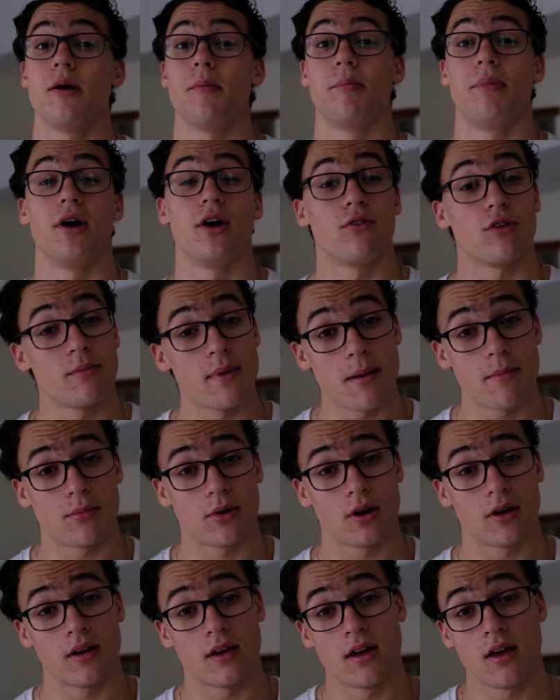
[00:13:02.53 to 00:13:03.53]
but
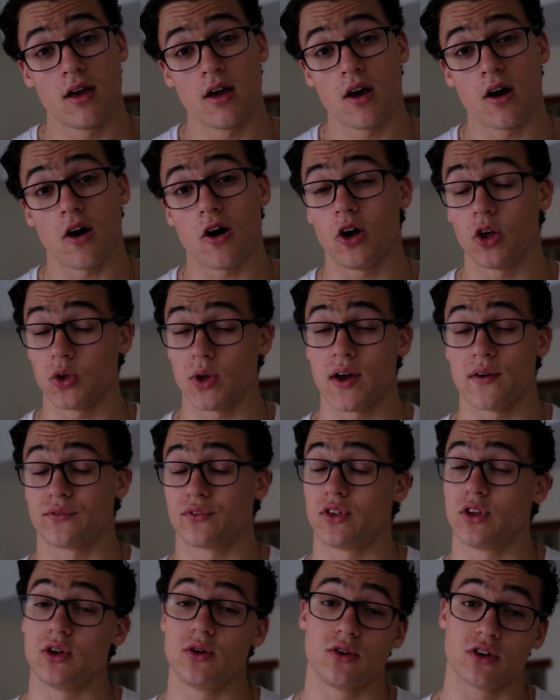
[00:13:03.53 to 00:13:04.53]
remember, all you have
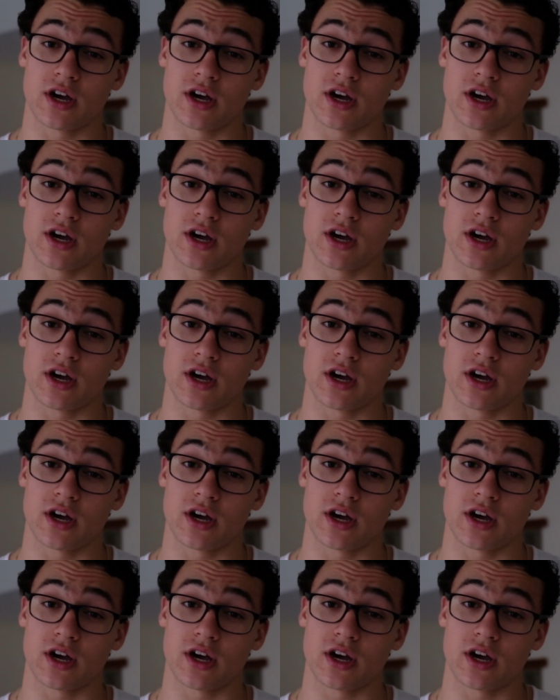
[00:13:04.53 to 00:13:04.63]
to do to